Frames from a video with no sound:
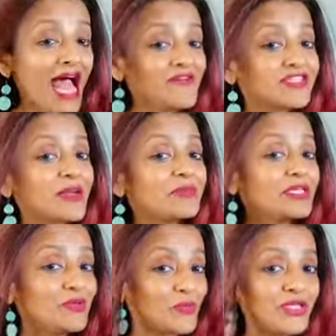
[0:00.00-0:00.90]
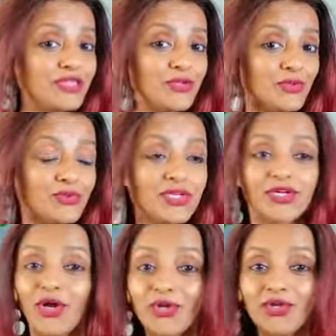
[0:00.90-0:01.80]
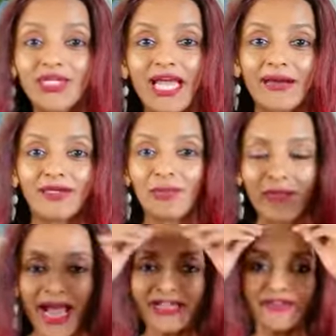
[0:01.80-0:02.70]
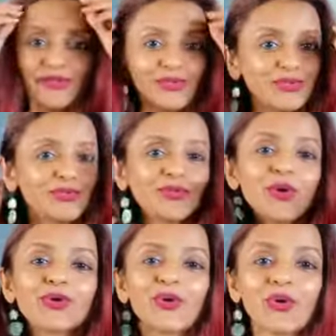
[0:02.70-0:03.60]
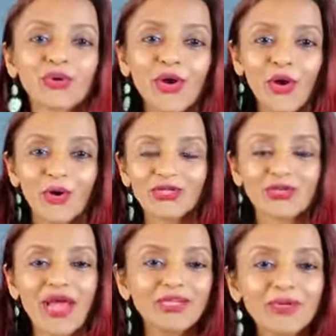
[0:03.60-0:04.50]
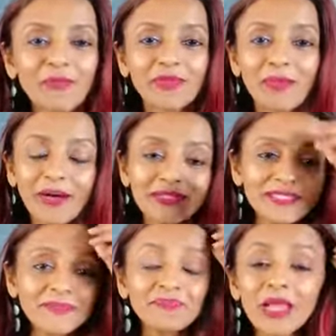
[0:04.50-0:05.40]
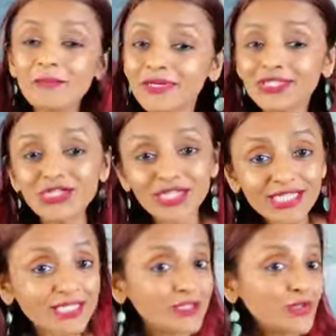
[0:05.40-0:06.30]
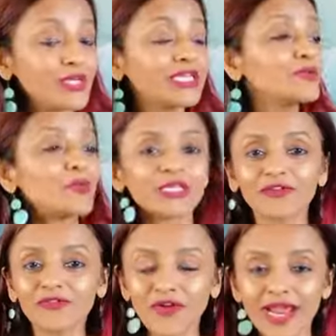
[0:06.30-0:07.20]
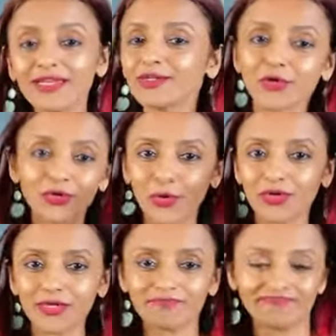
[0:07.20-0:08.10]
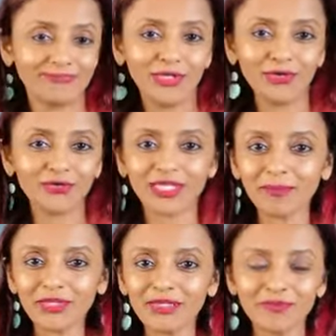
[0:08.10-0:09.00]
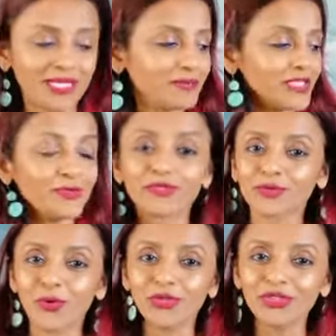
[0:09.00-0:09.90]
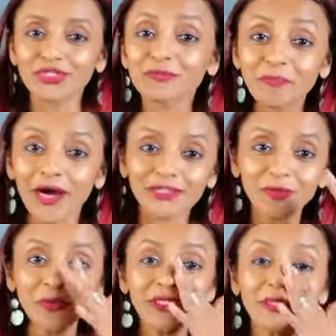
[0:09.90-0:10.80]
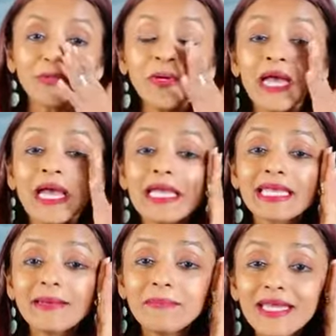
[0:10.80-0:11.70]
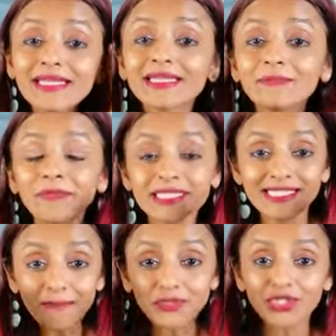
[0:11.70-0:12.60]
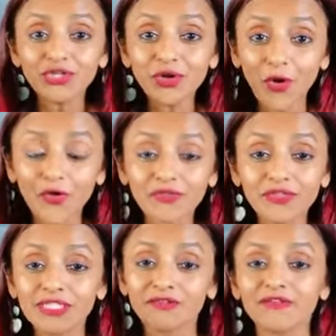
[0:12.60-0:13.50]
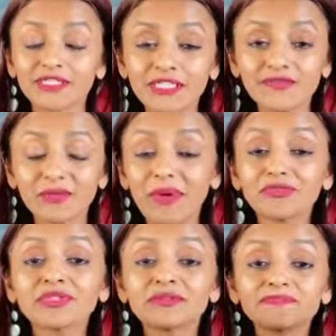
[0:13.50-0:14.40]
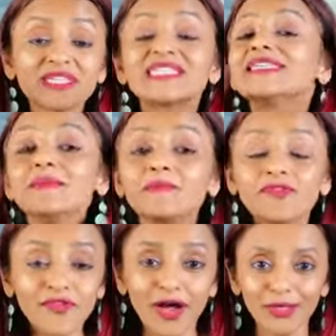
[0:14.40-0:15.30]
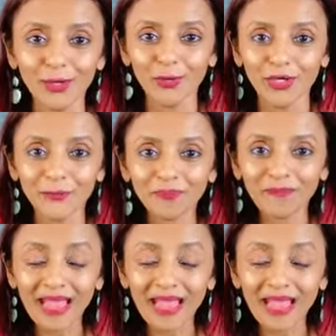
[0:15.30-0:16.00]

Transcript: Have somebody with you, they're not going to carry your bag for you or, or or drag you up the mountain, but just doing it with a friend or or a you know somebody somebody who's on this path with you can make the perception of the difficulty of the mountain seem far lower.